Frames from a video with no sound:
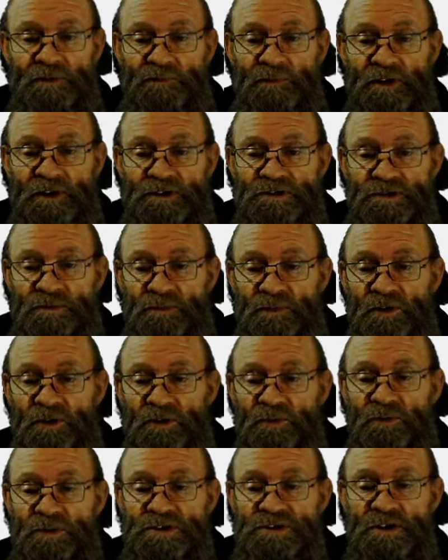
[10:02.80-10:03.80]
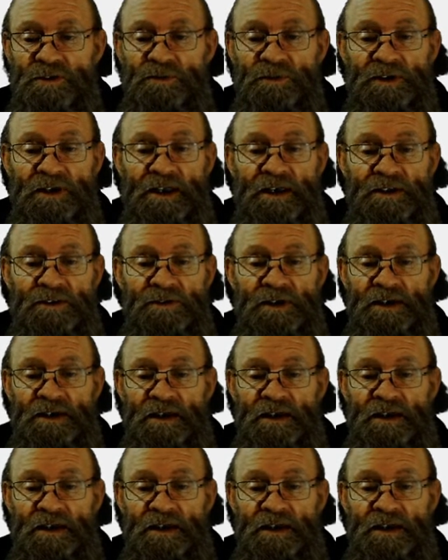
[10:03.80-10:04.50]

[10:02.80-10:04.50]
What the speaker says: function block which I would like to